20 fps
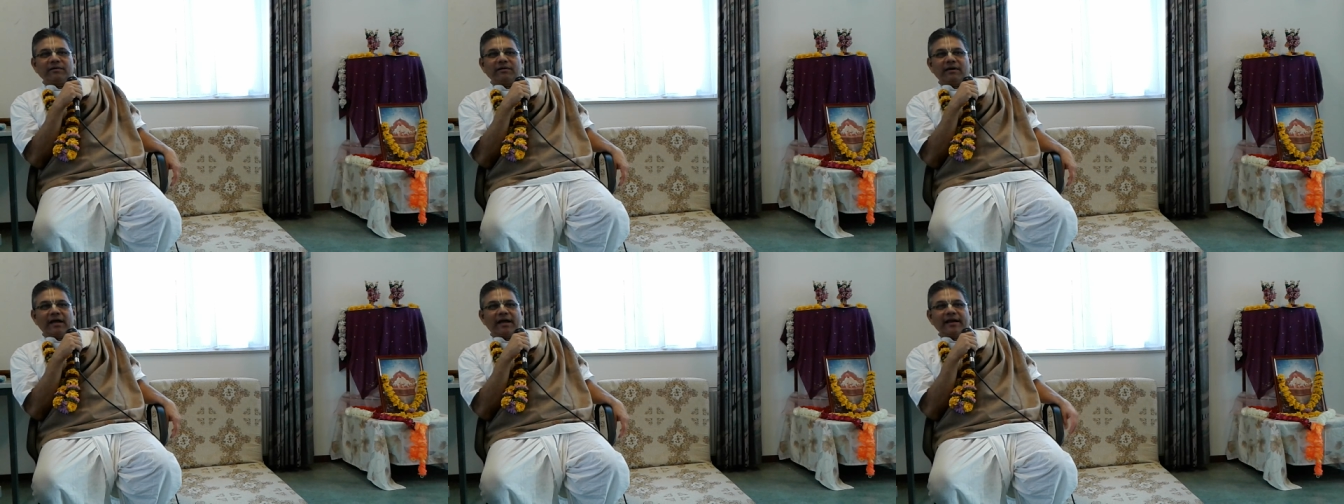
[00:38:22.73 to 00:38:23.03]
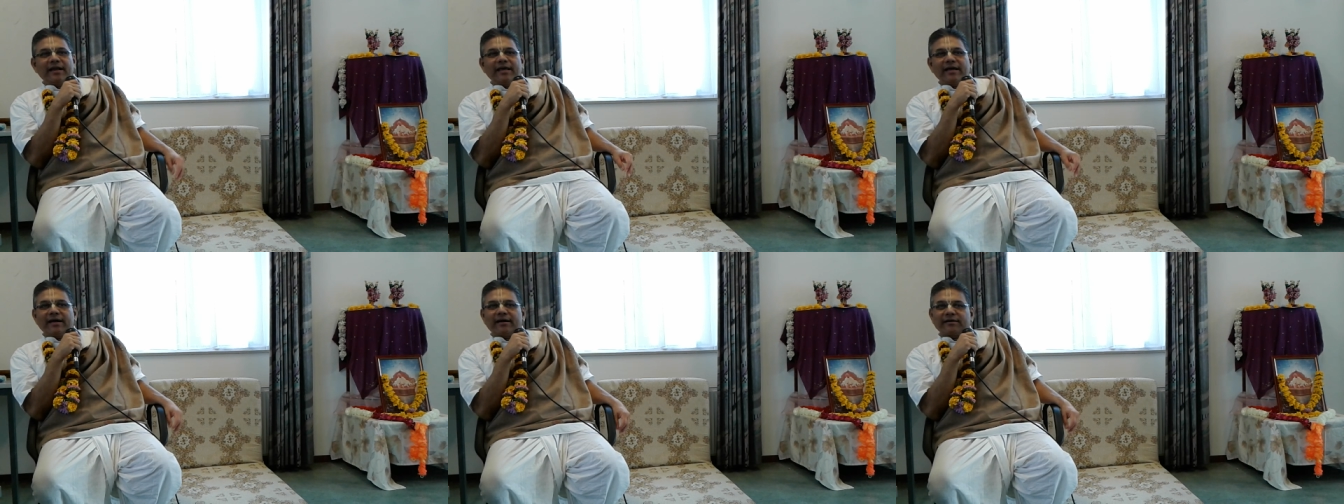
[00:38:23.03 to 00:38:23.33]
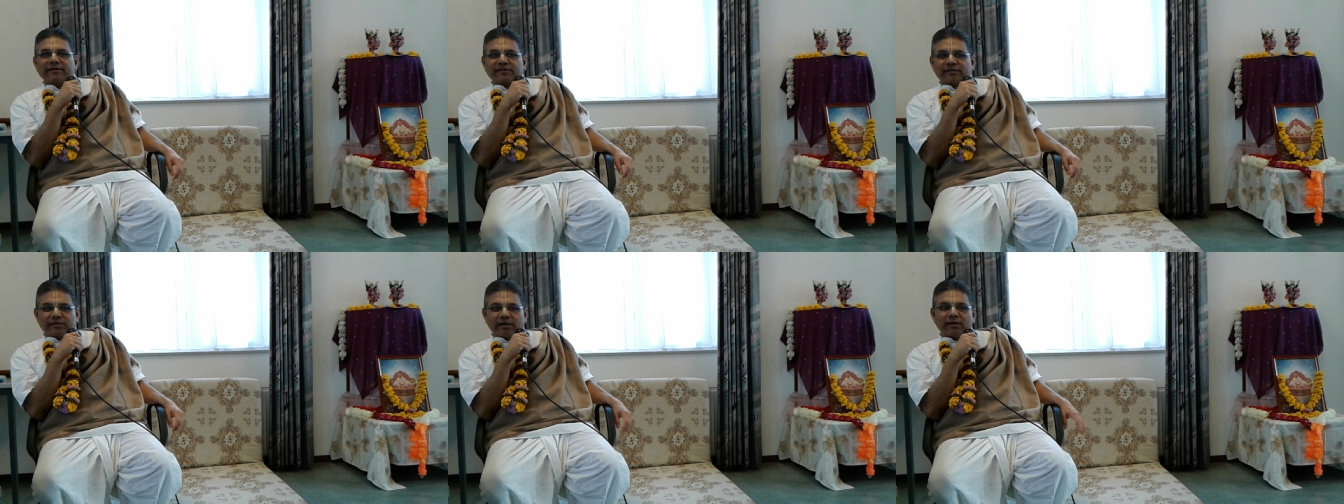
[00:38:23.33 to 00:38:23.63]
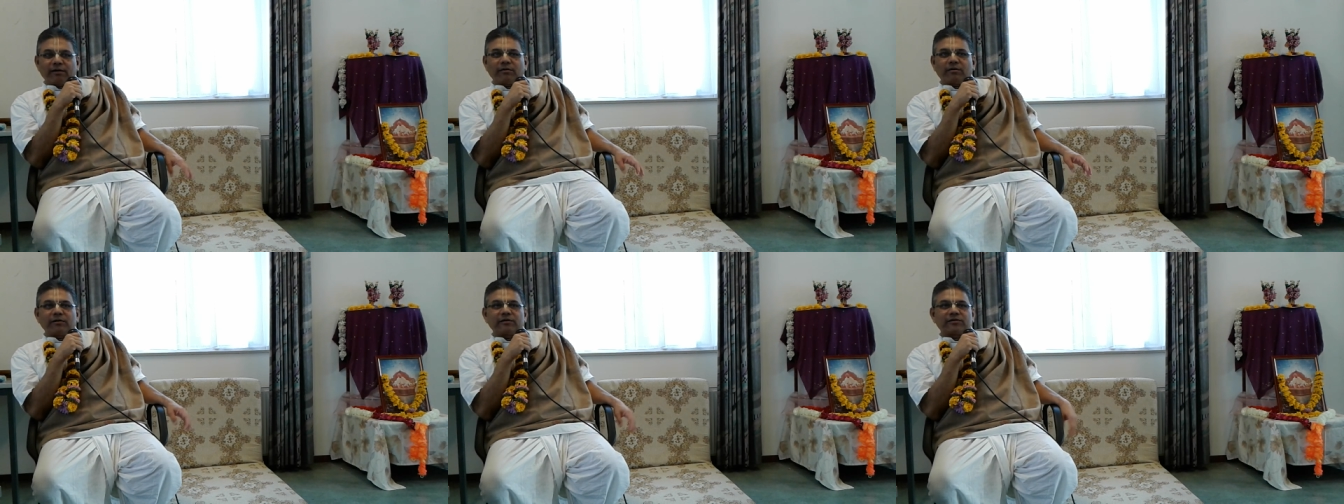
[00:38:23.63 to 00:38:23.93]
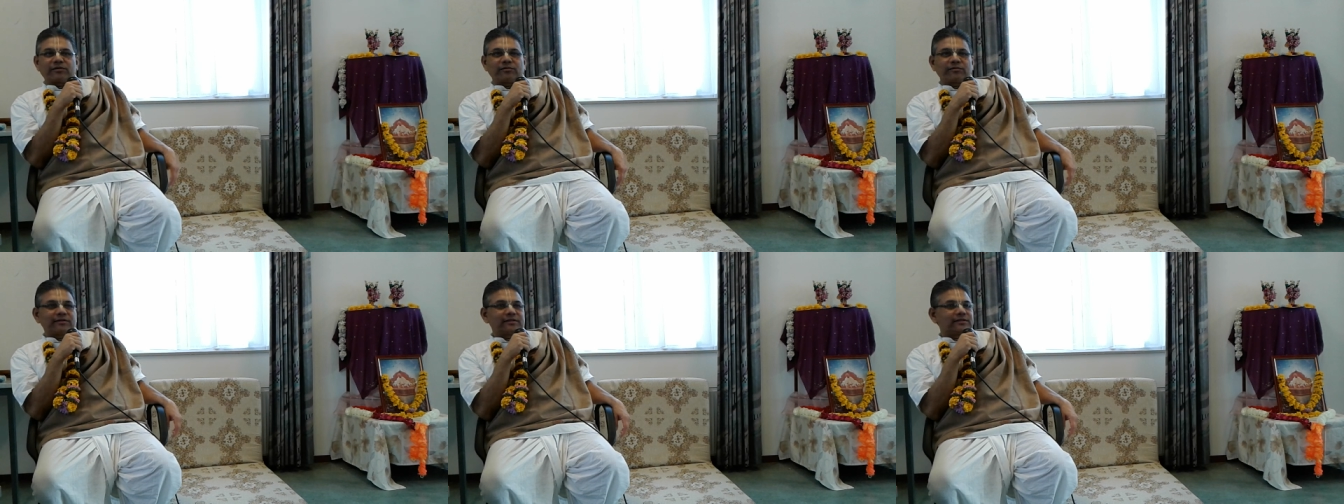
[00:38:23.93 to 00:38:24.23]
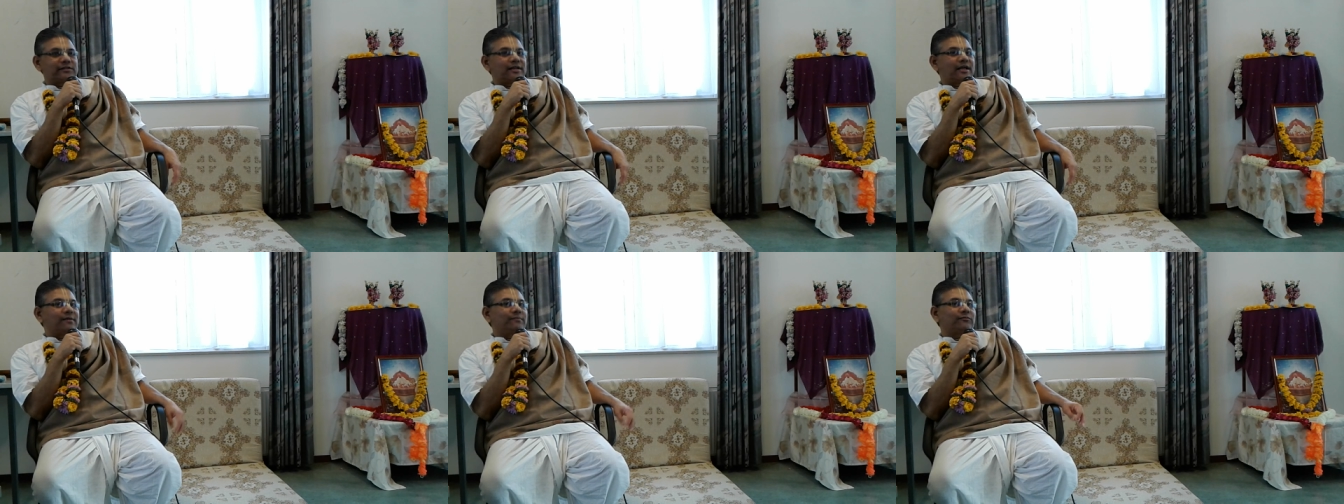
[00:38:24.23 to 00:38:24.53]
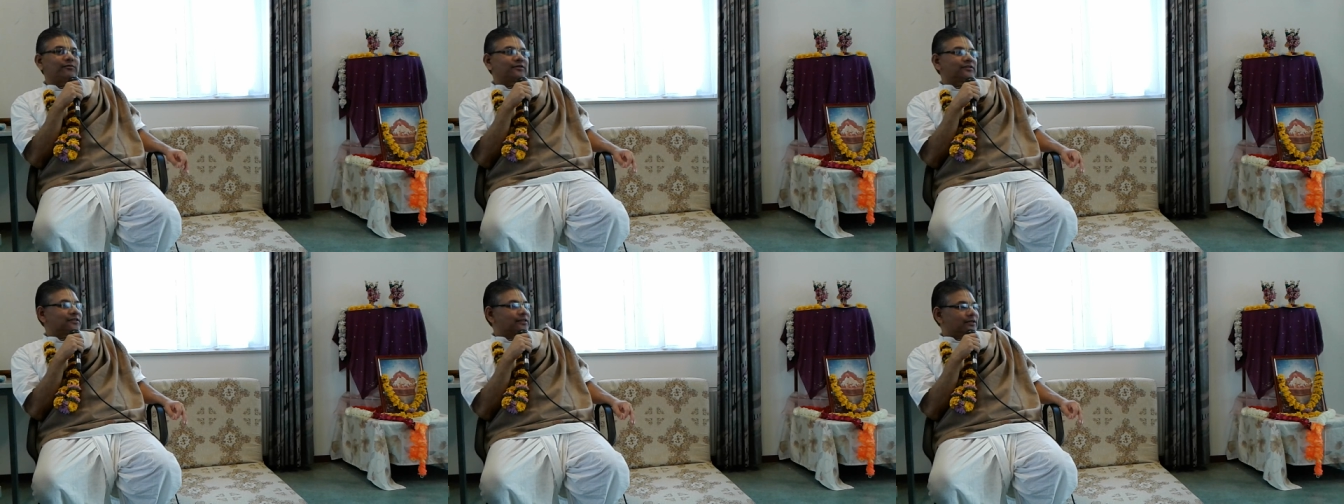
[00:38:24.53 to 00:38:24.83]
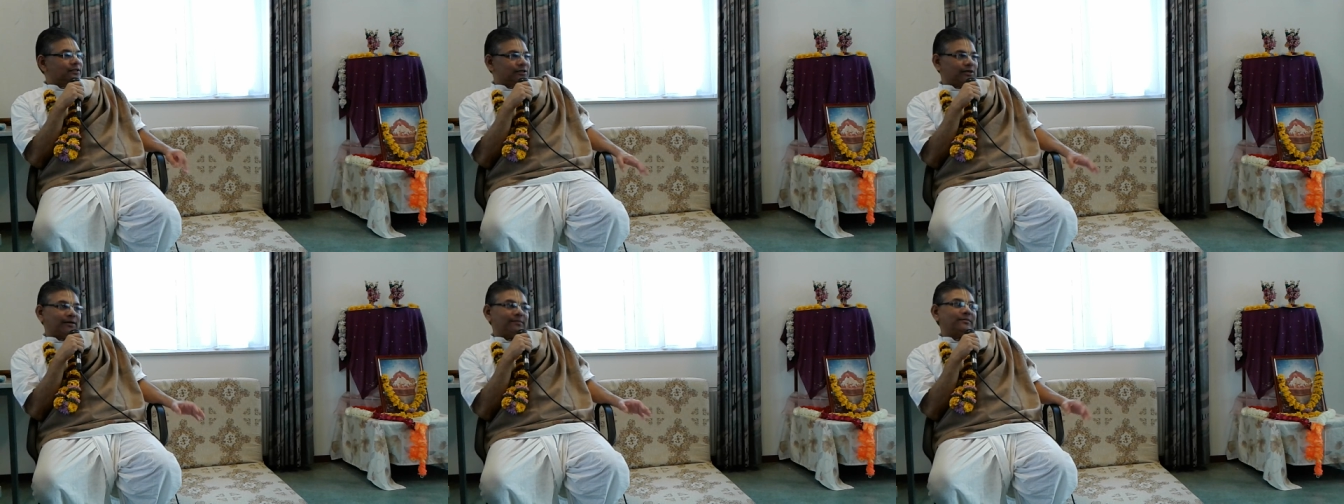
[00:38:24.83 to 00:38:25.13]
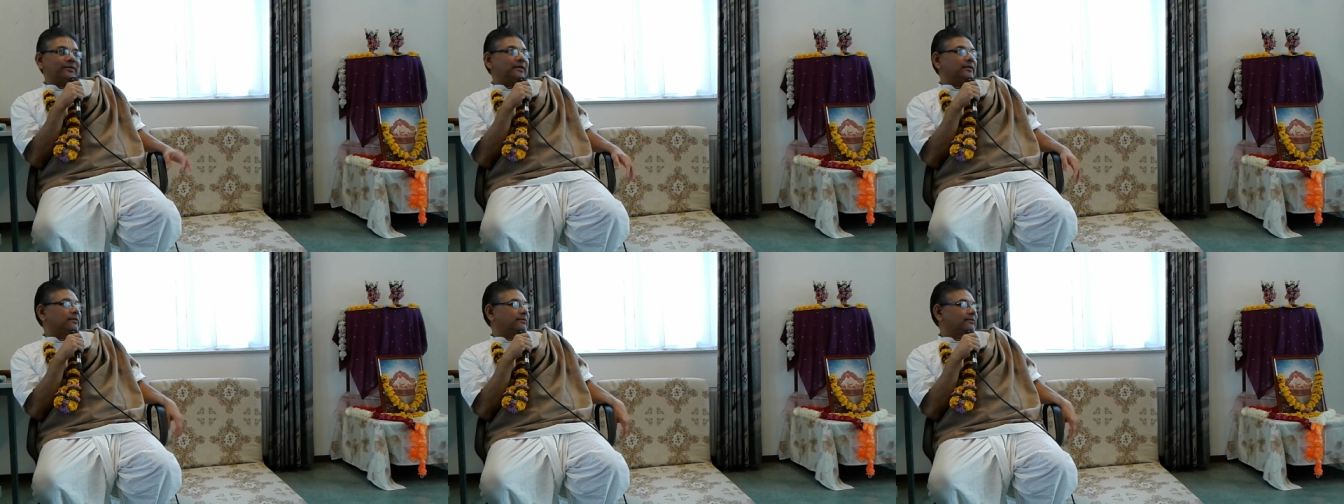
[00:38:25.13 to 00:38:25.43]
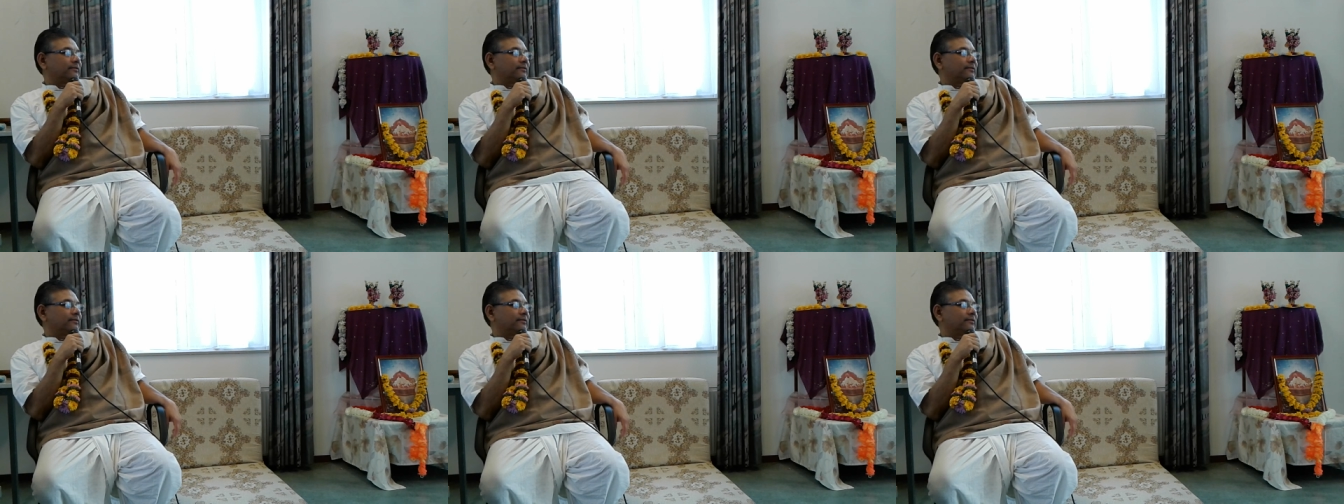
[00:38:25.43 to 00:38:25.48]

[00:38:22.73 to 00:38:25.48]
And he had a son also, his name was Ajamil.